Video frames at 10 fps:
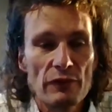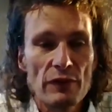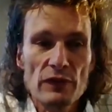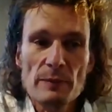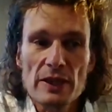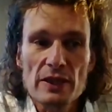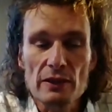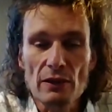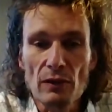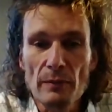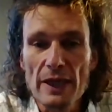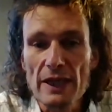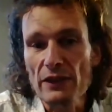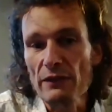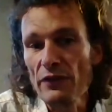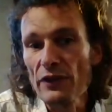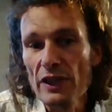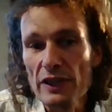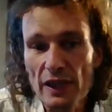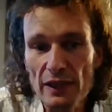50 meters long, made out of
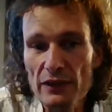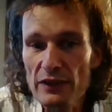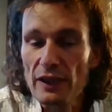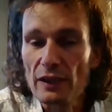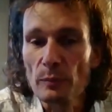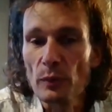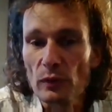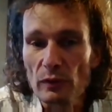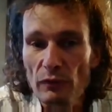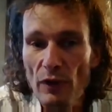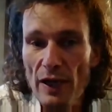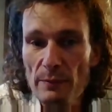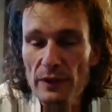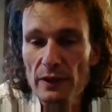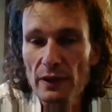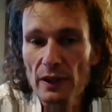13 steel portal frames.